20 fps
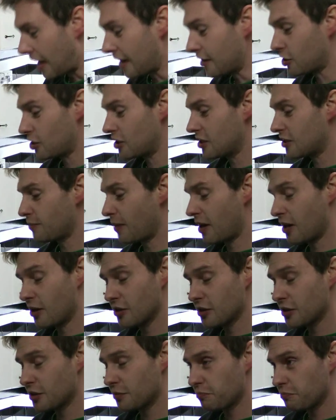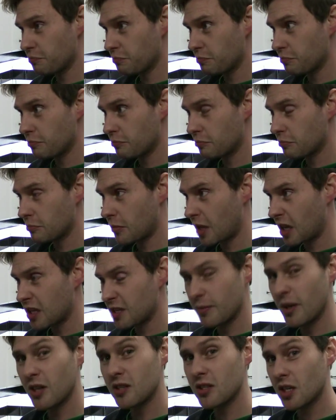Actually smells
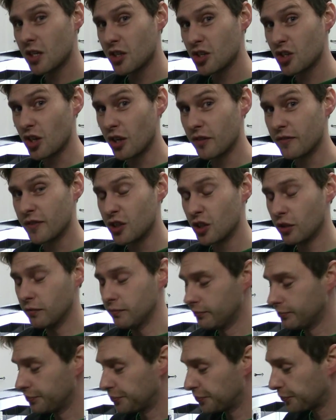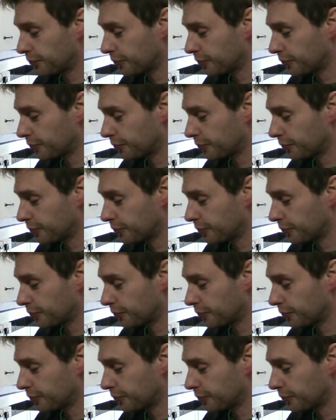like a Sauvignon.